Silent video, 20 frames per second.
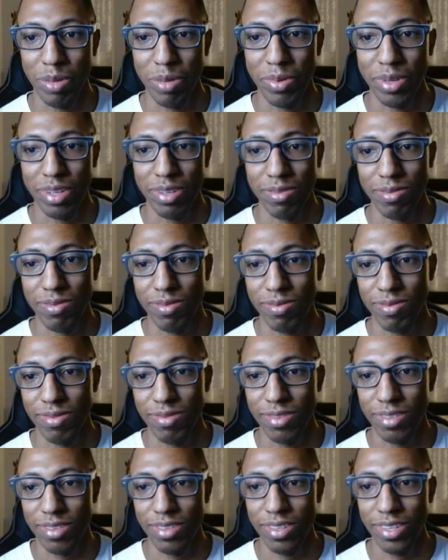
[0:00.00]
a
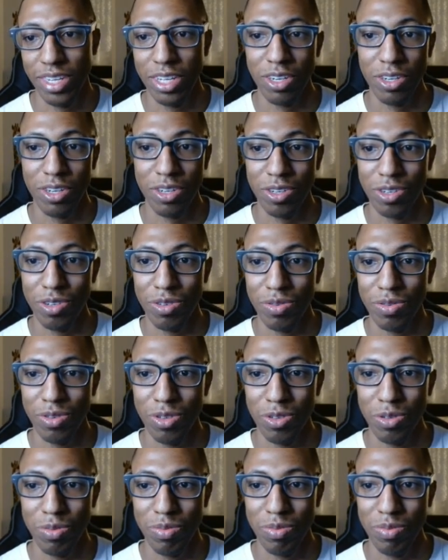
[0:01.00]
teen girl's
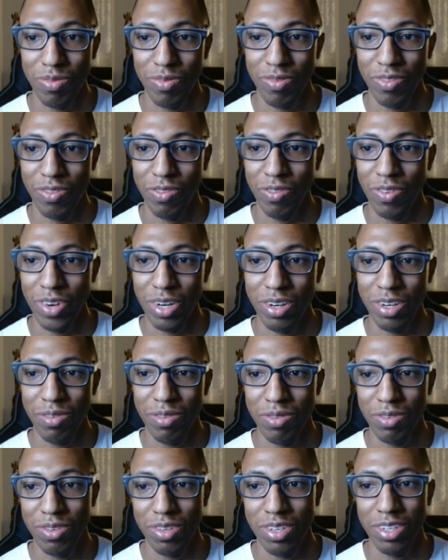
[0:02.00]
room. Very
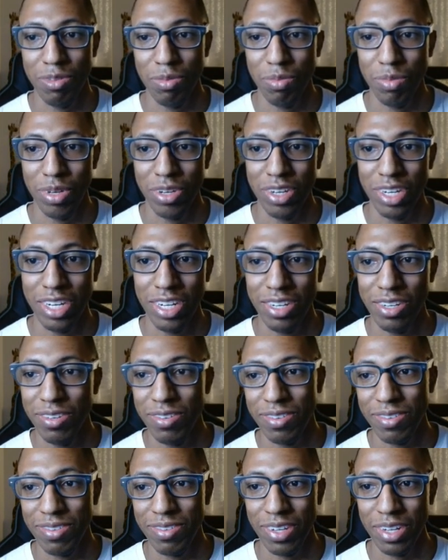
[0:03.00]
free spirited
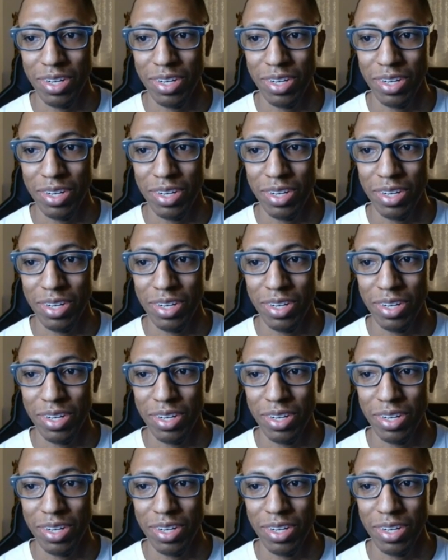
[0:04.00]
kind of